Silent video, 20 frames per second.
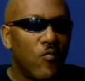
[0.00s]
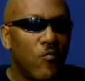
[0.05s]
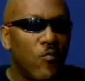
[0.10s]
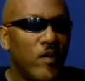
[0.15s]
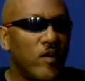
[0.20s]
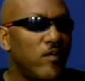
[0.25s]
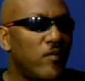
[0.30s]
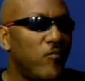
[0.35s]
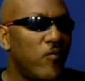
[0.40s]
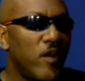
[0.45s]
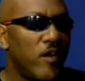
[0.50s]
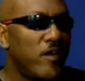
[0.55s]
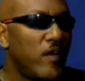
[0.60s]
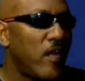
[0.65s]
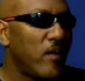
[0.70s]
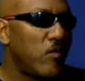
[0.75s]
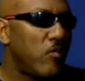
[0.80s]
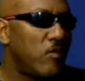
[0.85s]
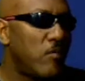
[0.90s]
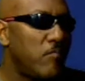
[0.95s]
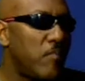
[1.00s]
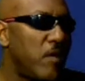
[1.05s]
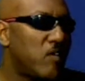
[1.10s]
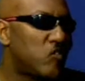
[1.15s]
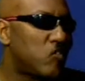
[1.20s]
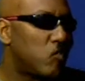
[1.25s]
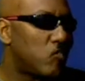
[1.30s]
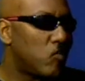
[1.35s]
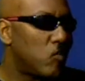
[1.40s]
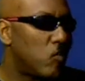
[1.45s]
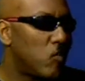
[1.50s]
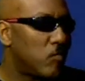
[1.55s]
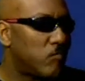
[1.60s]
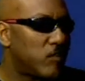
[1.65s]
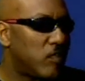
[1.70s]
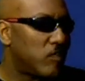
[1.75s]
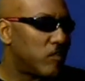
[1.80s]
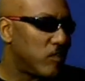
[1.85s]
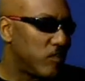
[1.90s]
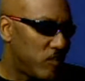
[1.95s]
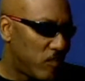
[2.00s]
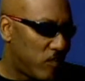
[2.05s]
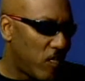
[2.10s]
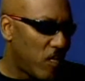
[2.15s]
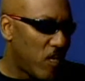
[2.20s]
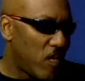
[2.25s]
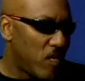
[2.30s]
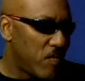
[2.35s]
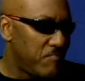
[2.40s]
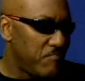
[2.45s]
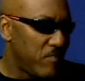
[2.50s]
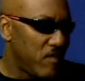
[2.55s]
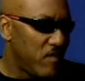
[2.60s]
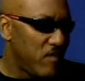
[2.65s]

We we're not on the best of terms at this time,